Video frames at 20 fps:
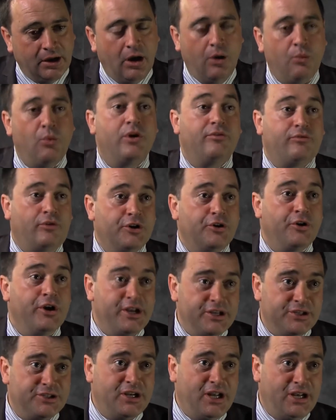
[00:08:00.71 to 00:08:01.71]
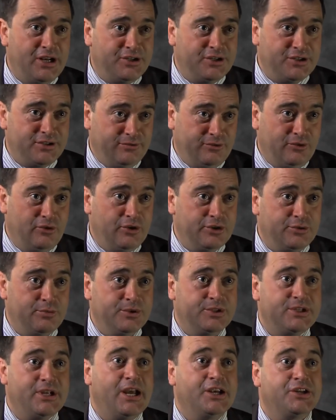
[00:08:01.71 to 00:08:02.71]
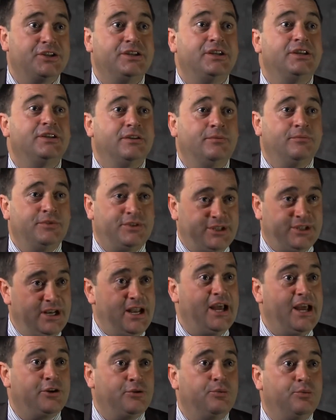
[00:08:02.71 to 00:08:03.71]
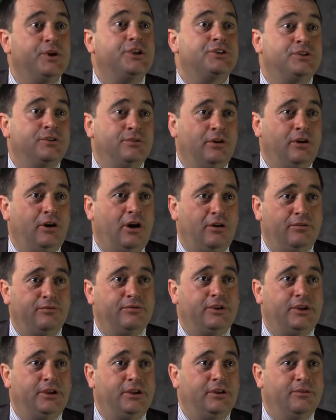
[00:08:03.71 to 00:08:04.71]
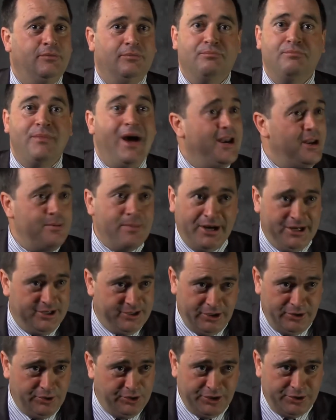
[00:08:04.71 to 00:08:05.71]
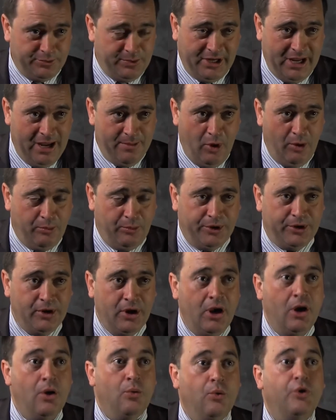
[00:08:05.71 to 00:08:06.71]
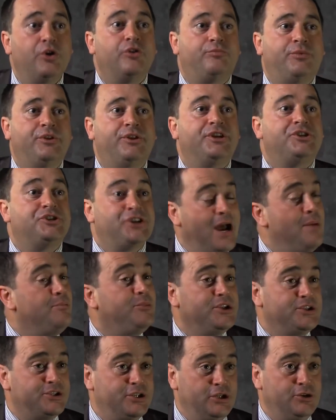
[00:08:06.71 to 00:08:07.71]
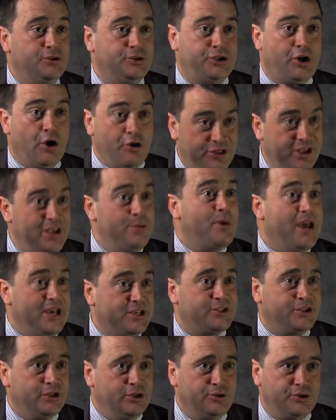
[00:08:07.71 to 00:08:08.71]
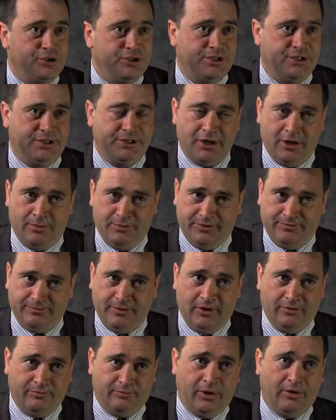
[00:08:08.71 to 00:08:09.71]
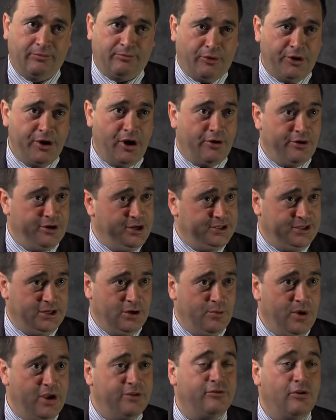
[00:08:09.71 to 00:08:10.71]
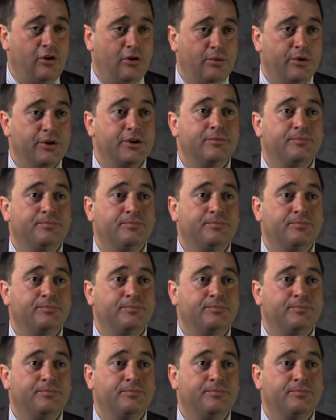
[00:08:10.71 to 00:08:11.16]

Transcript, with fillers: And one of our greatest challenges, of course, was to actually select which of the many, many solutions we came up with would have been the champion solution or the best solution in terms of, of, of prioritising a way forward.